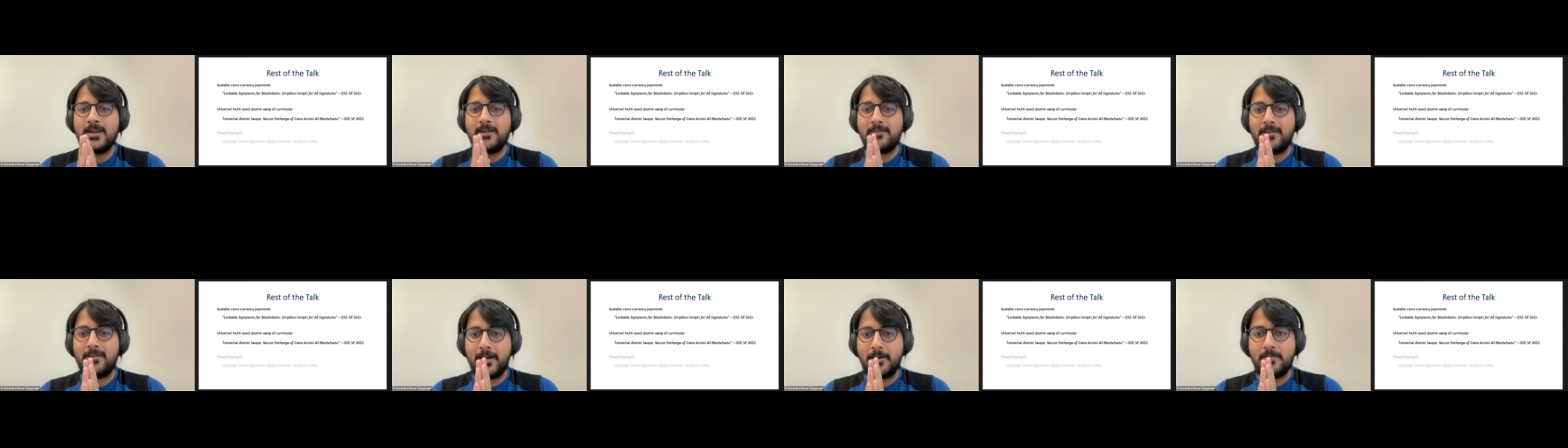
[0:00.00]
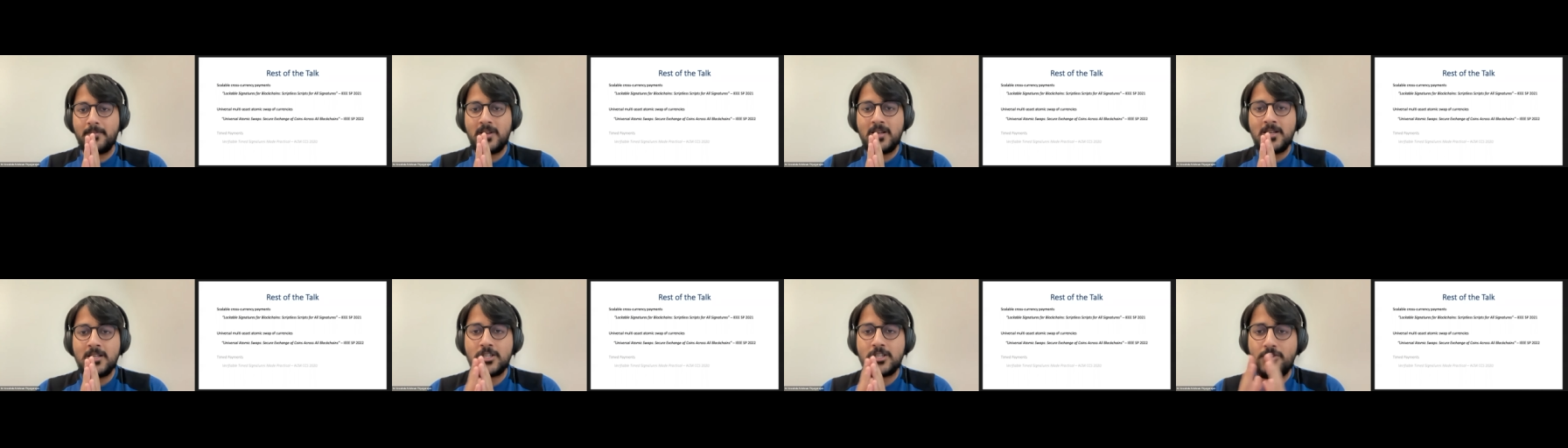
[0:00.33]
Right.
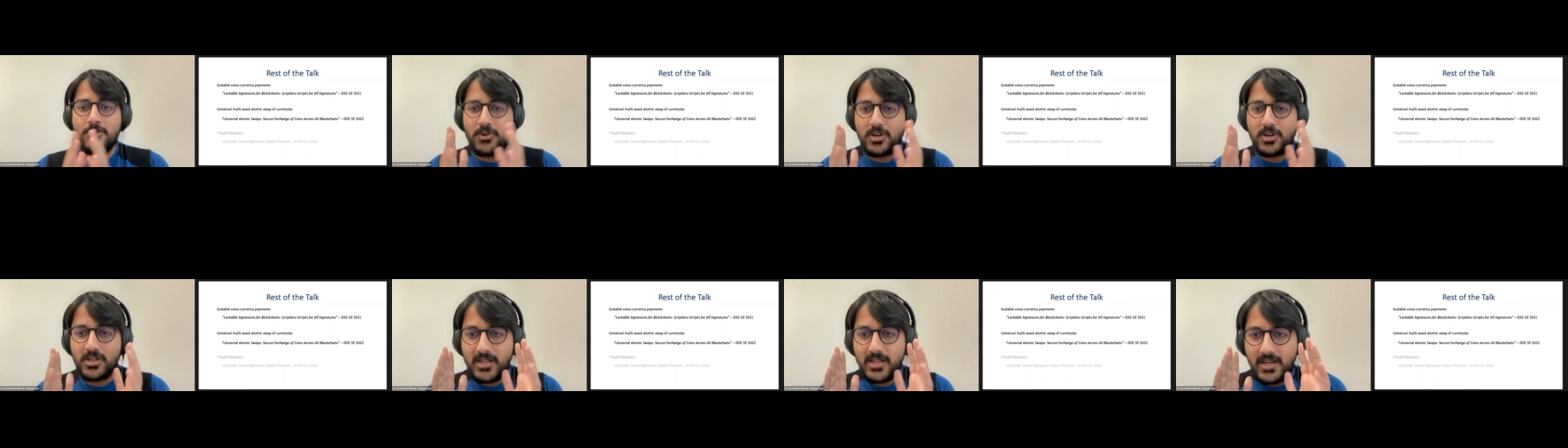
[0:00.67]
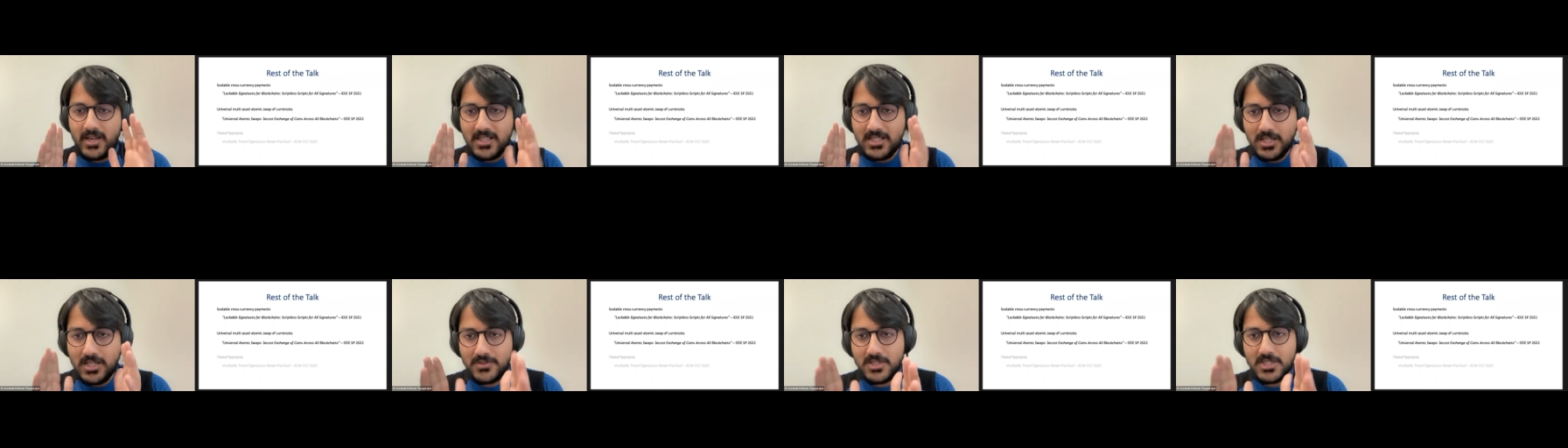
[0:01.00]
So for the
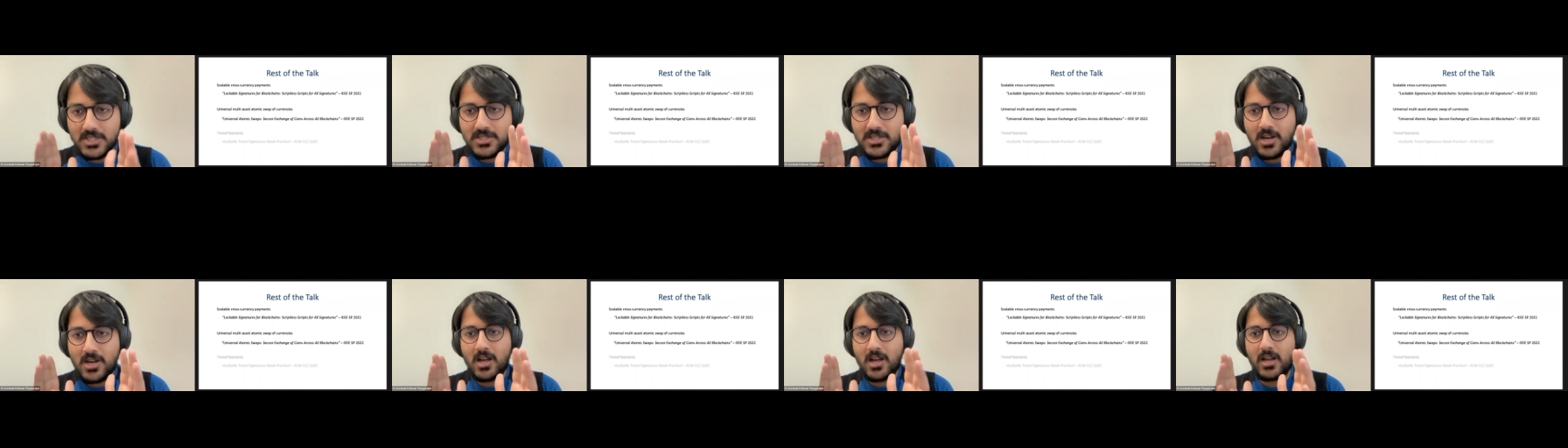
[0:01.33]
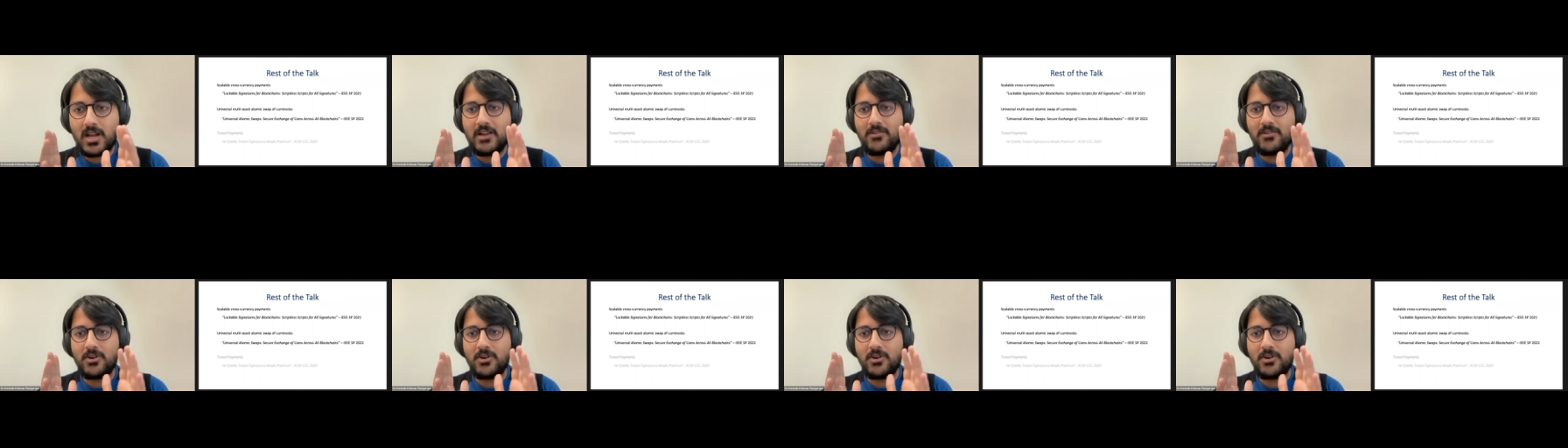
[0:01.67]
rest of the talk,